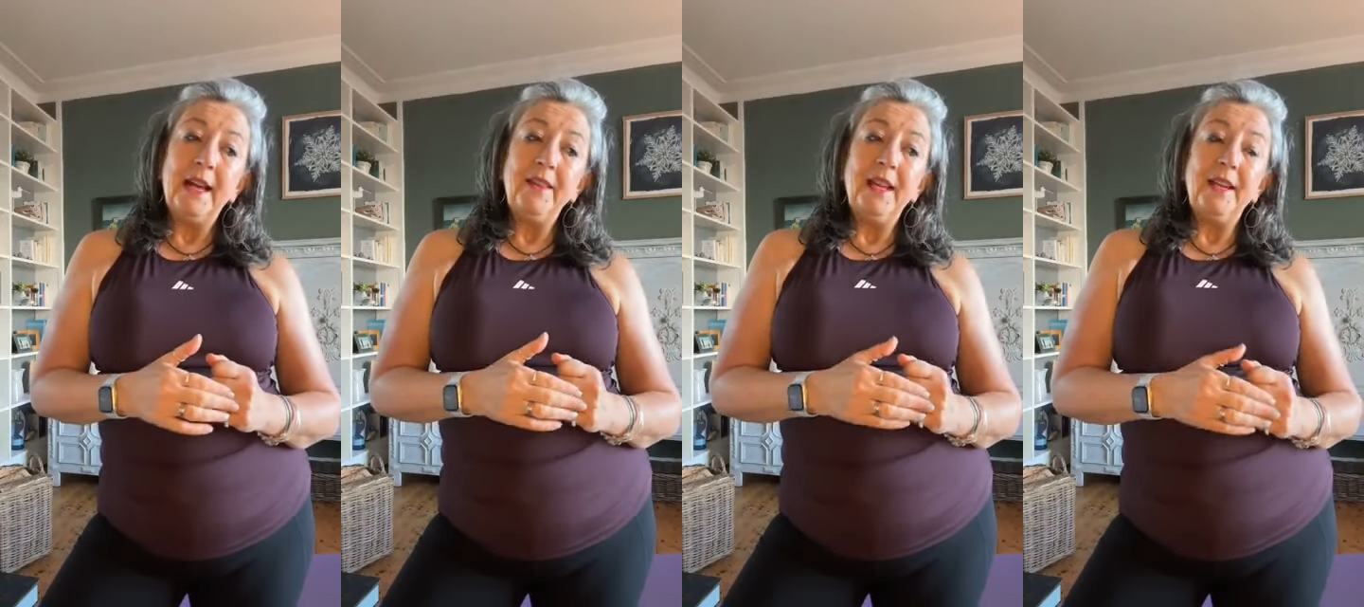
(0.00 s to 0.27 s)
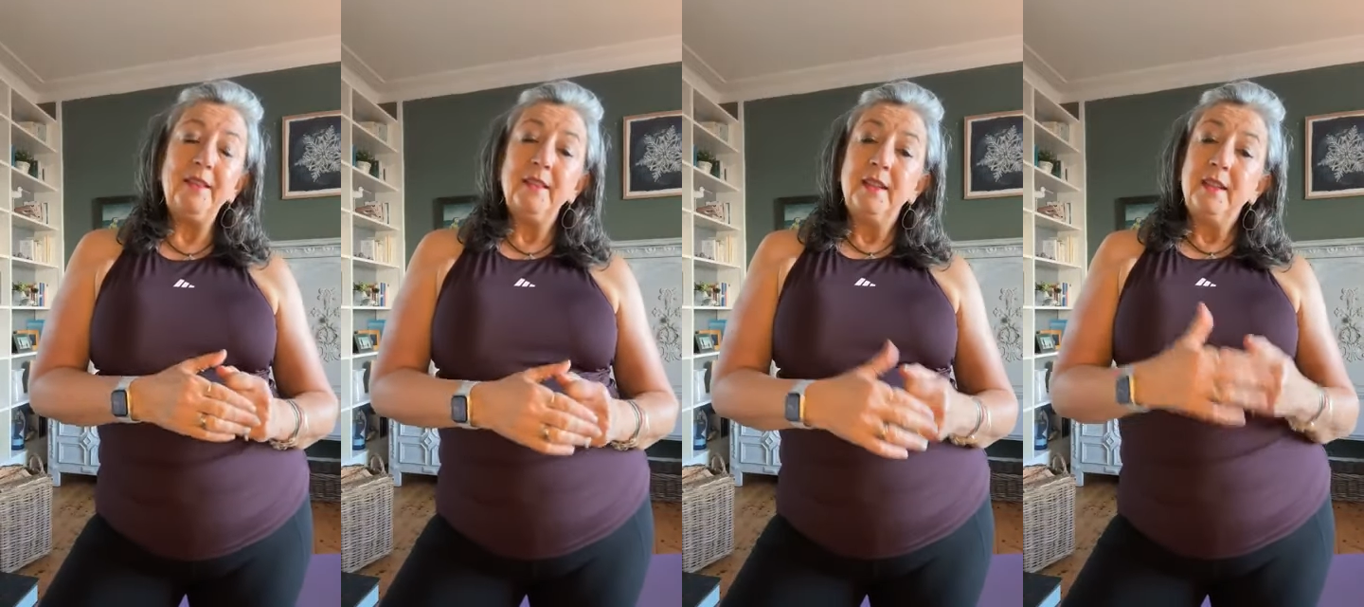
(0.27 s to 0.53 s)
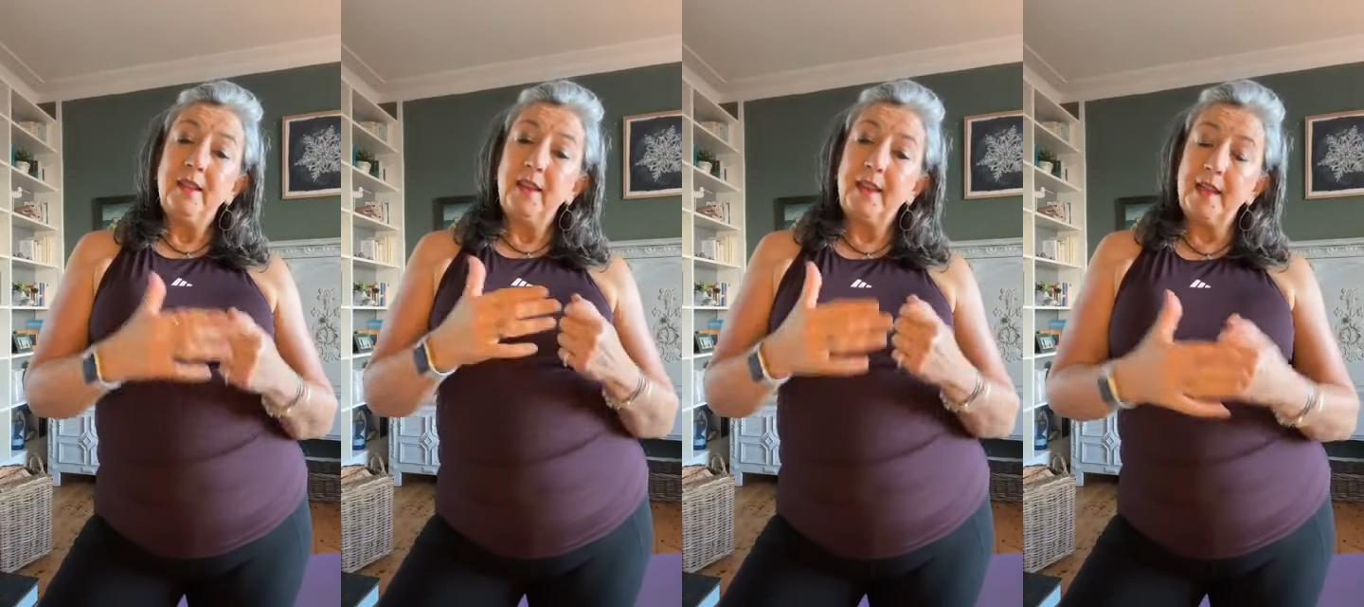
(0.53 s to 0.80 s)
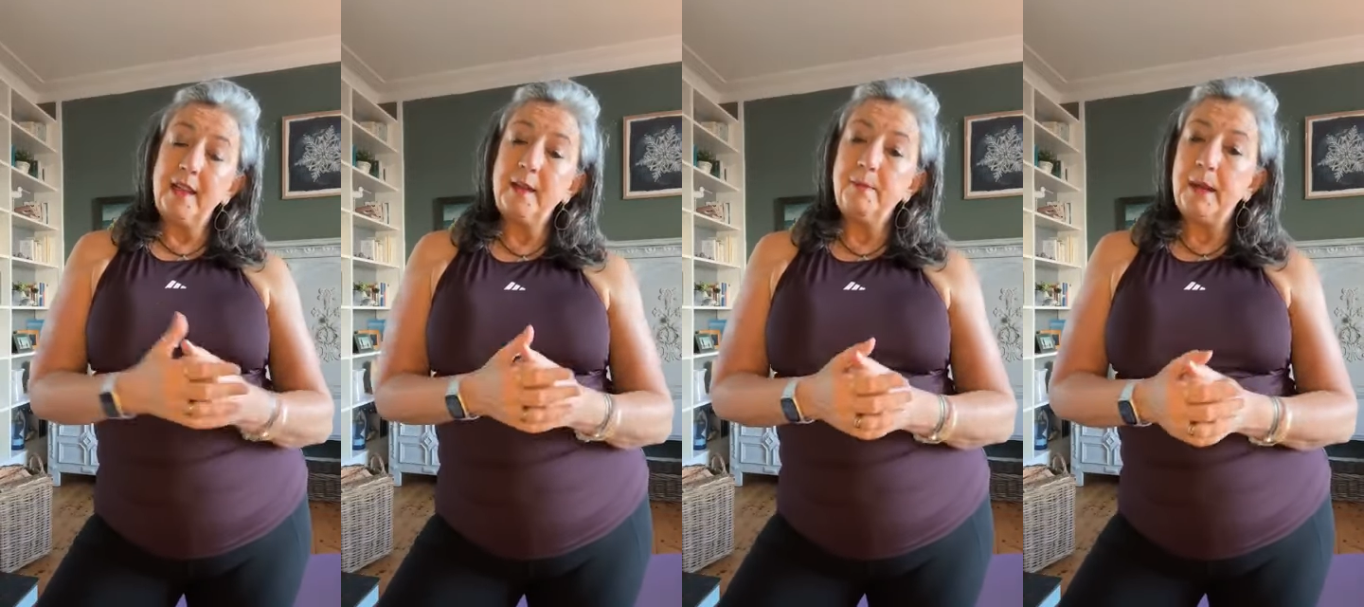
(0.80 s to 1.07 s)
And then
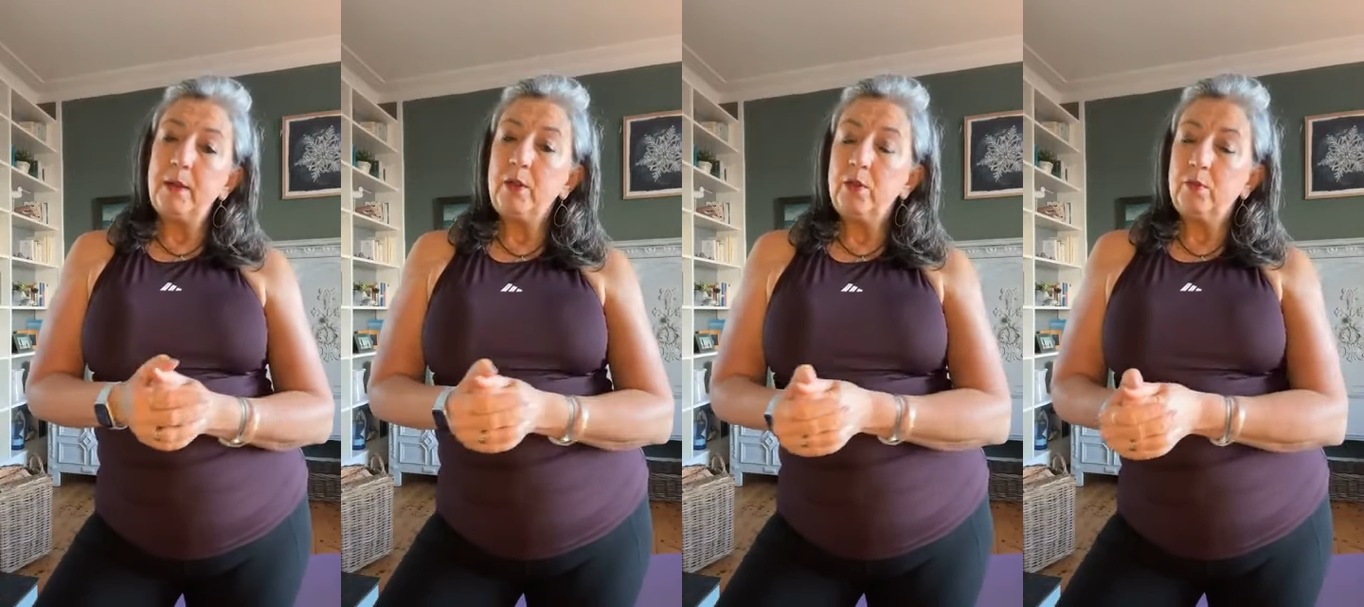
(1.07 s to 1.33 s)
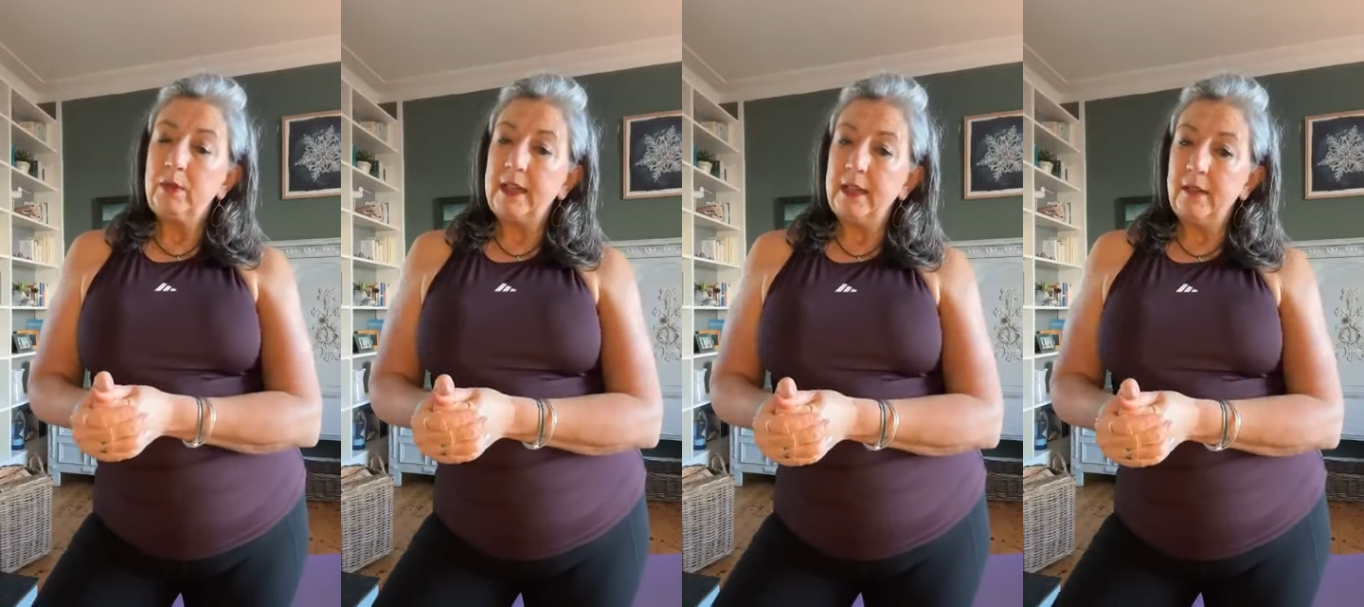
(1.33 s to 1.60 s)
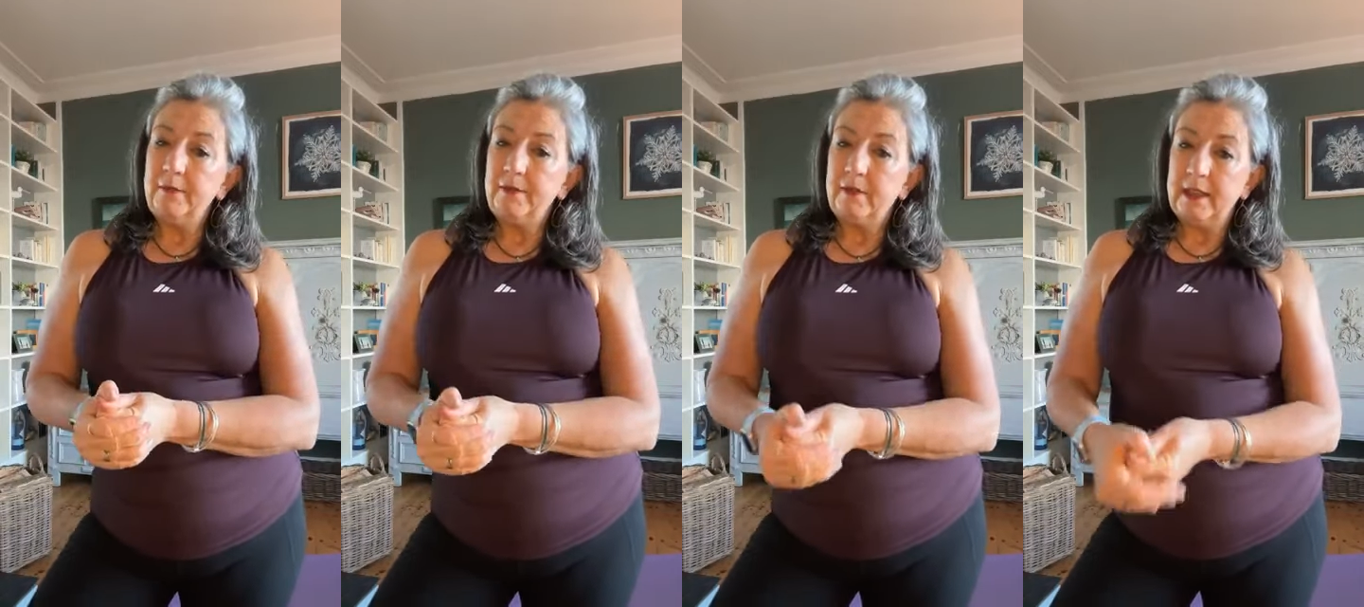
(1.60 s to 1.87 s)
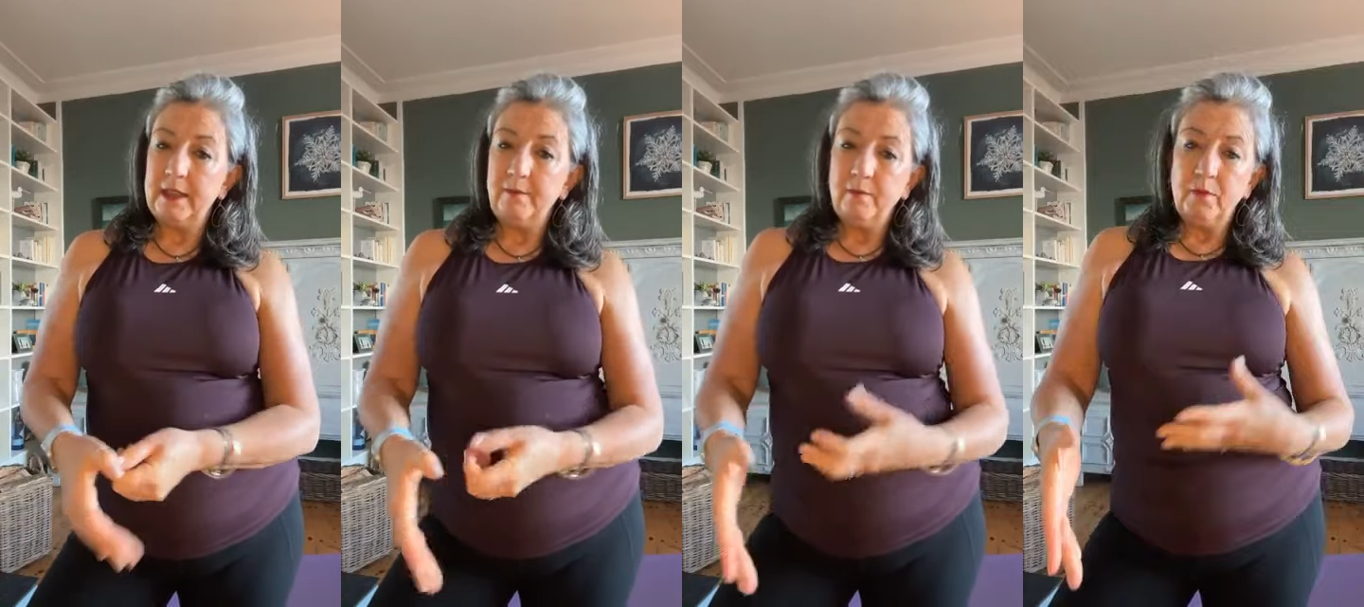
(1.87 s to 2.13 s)
think about your
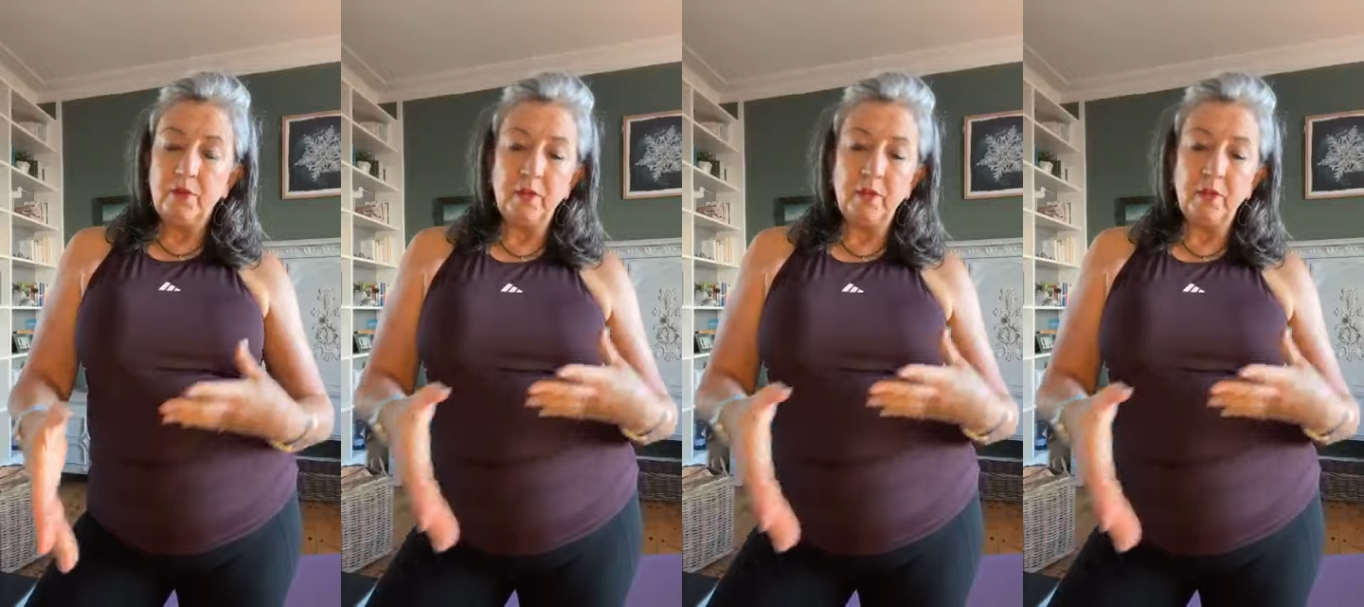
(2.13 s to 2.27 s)
recovery.